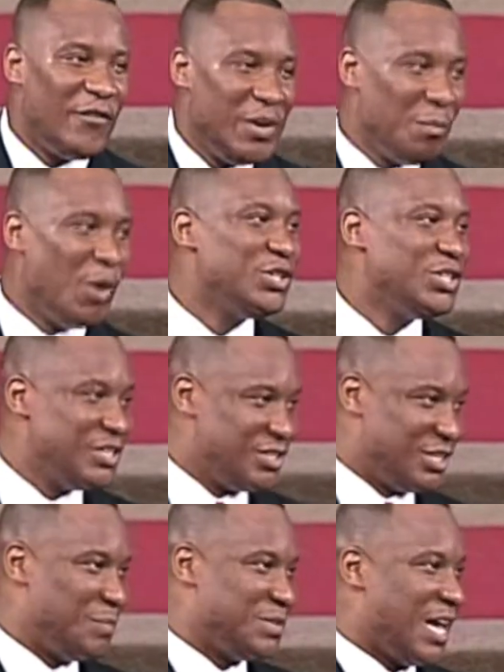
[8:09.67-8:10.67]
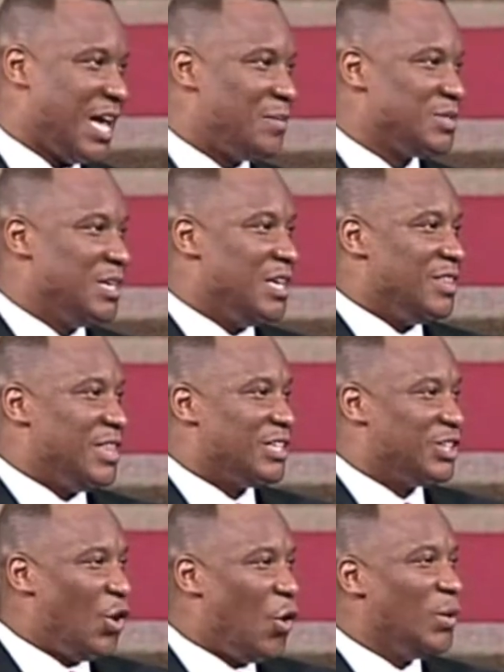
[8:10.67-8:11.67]
of emotions sometimes
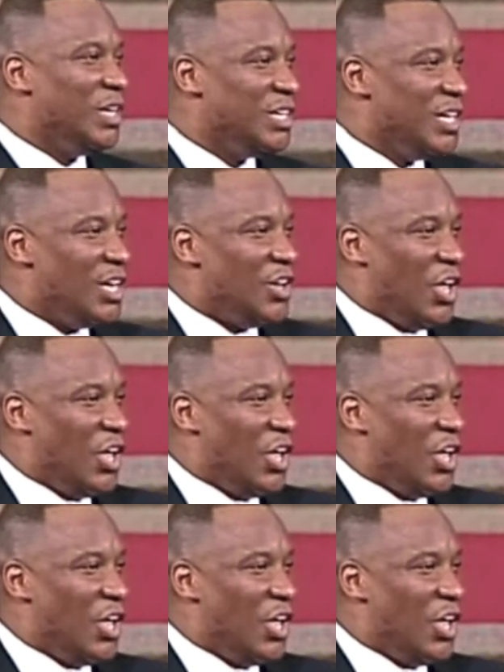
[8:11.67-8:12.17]
that the only